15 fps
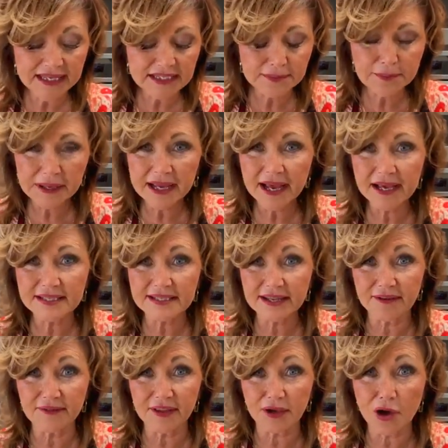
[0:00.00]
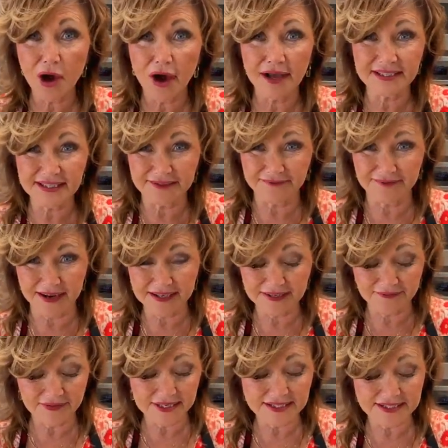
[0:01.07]
is because of the cost
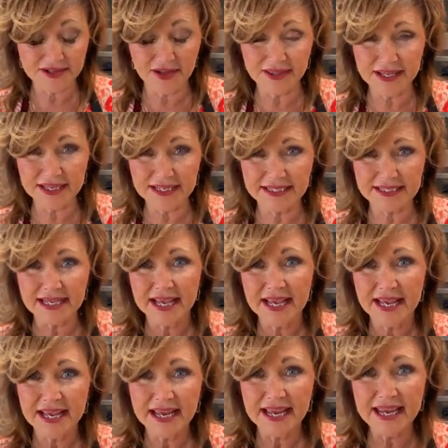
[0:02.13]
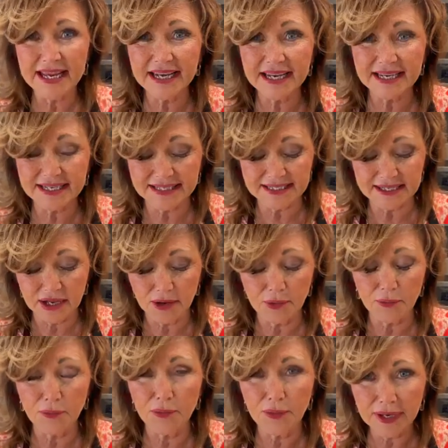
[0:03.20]
effectiveness on this. It is
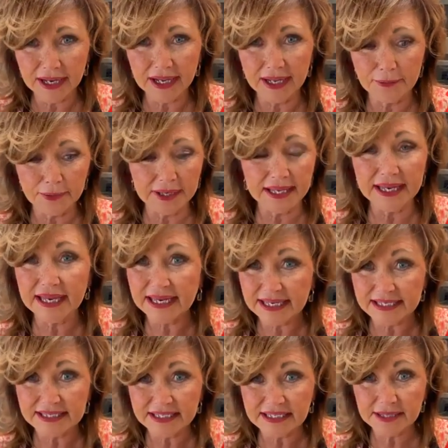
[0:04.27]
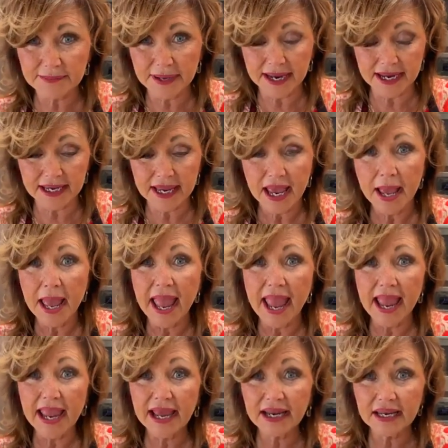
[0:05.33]
really, really easy to make.
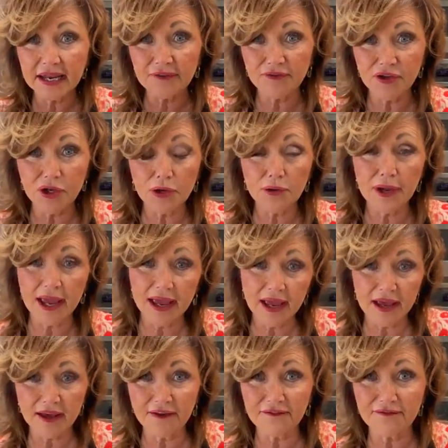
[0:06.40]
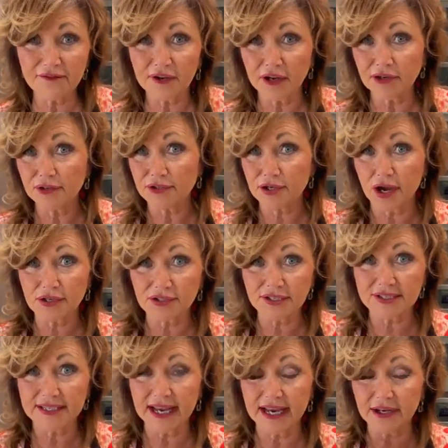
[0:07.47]
And if you have your
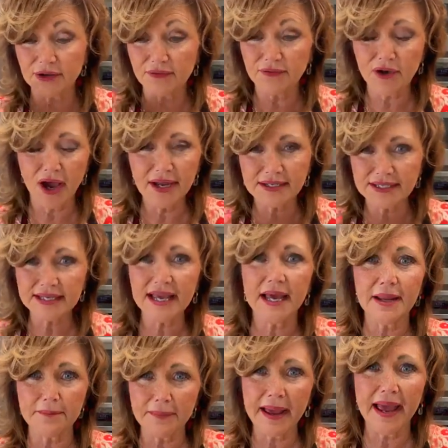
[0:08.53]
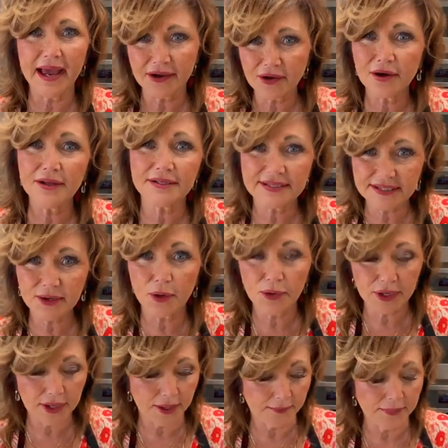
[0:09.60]
doctor saying you've got to cut back on
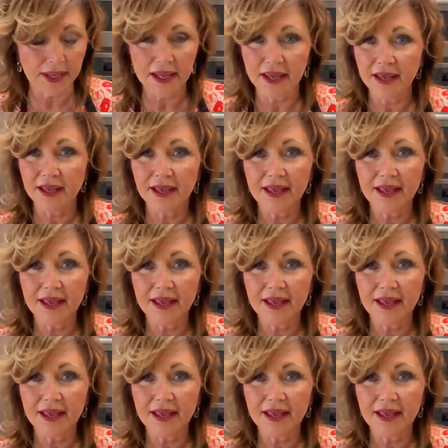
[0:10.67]
sodium,